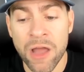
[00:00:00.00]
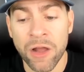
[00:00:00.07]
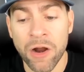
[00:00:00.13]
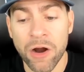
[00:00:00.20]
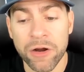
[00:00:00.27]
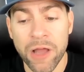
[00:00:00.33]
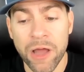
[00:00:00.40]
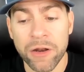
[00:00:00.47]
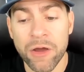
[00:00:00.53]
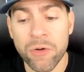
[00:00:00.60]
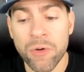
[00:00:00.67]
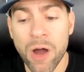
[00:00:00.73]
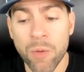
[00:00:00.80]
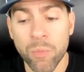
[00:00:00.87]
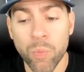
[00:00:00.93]

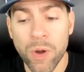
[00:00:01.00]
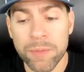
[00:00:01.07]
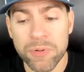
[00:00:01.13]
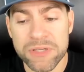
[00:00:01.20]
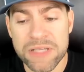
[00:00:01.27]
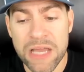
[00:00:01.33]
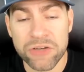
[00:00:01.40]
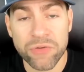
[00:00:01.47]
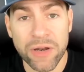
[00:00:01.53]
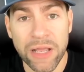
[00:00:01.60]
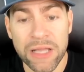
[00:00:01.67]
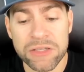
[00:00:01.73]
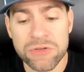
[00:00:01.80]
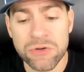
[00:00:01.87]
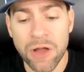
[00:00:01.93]
Cardano up 1%,
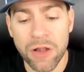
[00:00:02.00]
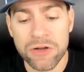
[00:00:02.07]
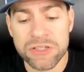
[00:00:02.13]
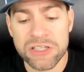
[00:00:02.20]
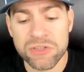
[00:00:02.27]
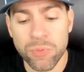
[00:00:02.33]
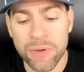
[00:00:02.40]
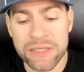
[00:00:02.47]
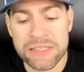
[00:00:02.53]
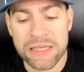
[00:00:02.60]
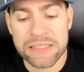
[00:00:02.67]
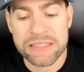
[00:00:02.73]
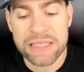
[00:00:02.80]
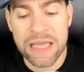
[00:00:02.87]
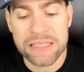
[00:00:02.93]
trading at
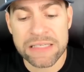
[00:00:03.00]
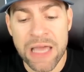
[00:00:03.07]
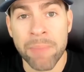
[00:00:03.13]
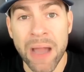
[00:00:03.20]
$2.26.